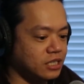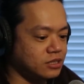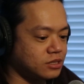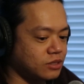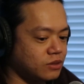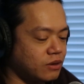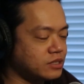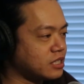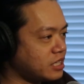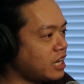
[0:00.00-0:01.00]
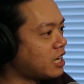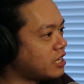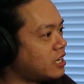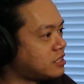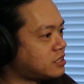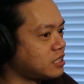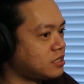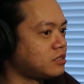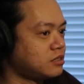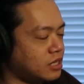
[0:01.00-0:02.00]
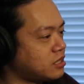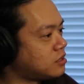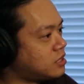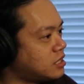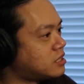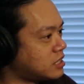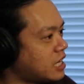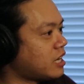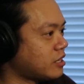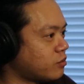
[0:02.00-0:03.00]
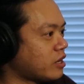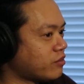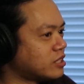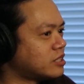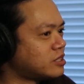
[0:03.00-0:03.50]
And so I was like, yeah it's like this and that and whatever else.